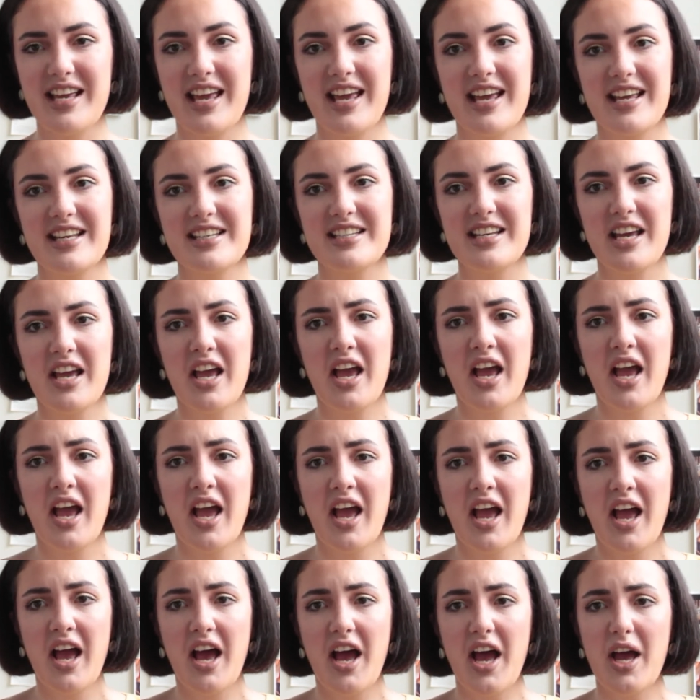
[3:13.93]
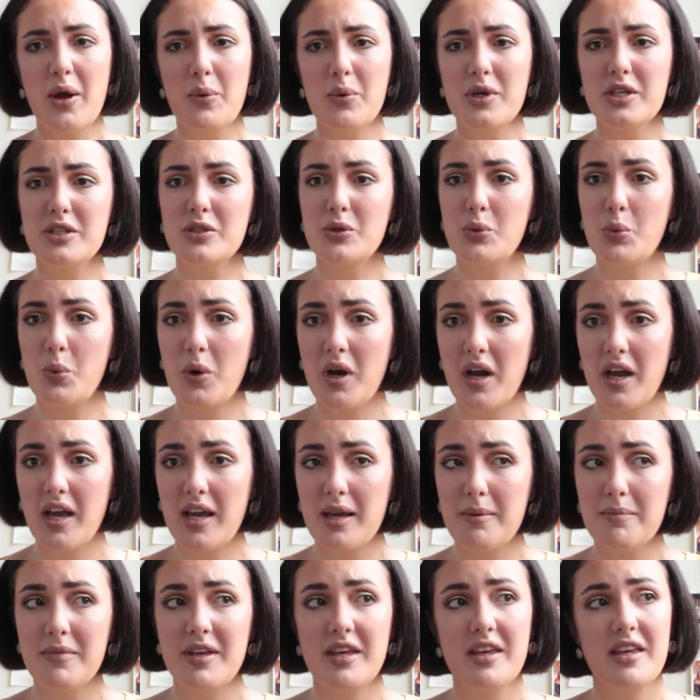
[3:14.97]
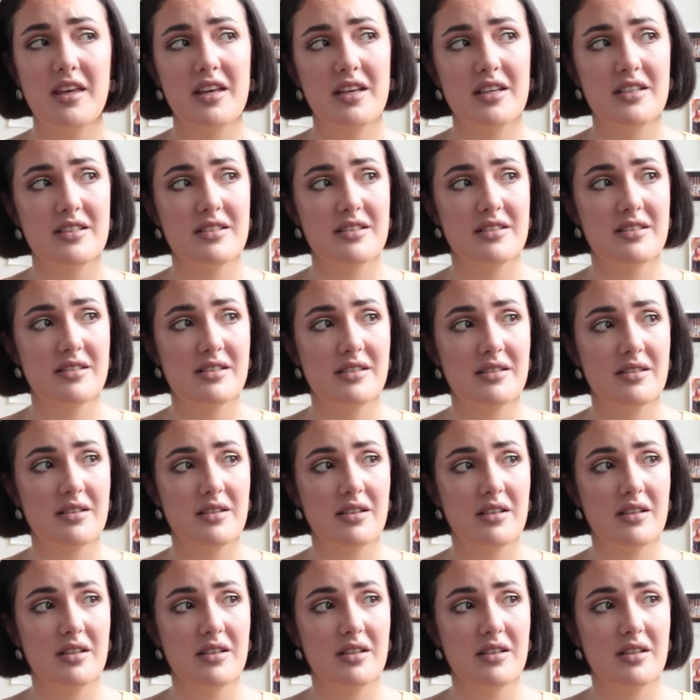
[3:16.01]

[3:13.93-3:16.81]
And I wonder why, because